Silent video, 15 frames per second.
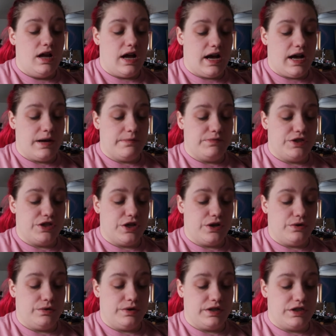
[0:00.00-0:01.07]
Um,
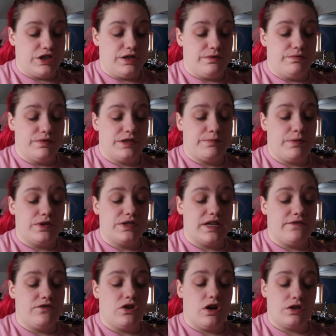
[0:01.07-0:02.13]
so she was supposed
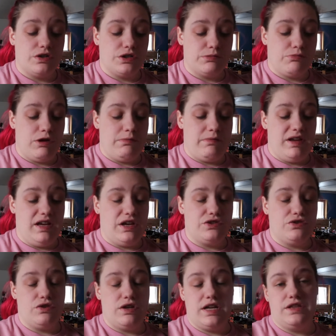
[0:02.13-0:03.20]
to have a doctor's appointment
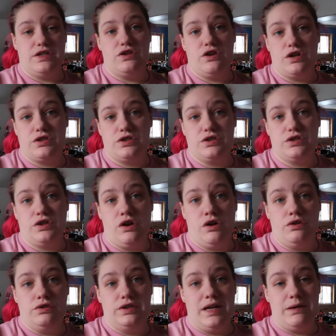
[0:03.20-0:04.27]
yesterday. The doctor
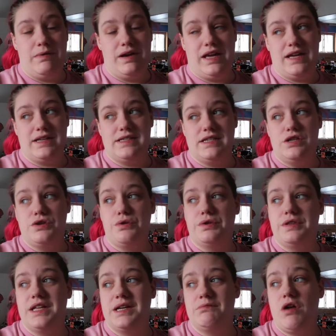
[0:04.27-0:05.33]
called them, I guess, and
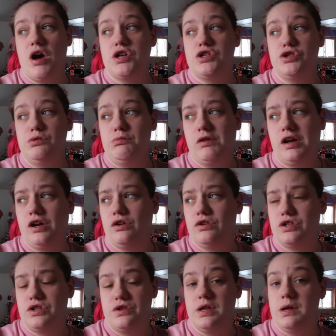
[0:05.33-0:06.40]
told them not to bring her
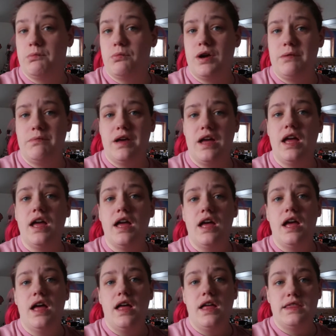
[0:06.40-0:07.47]
to the appointment
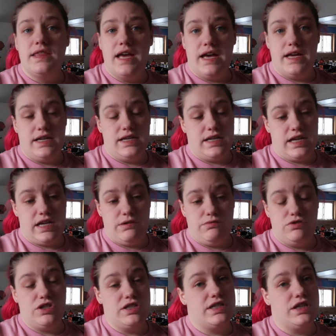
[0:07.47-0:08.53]
that he
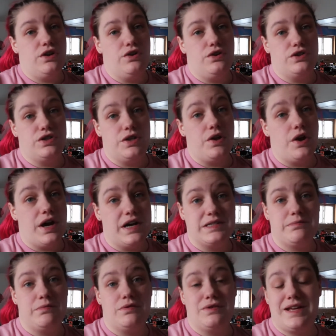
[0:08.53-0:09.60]
would just send her to the
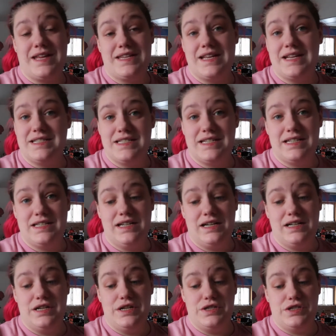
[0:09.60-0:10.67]
hospital and get testing
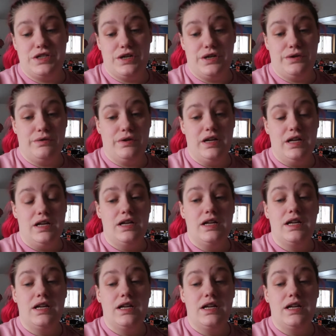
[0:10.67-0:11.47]
done. So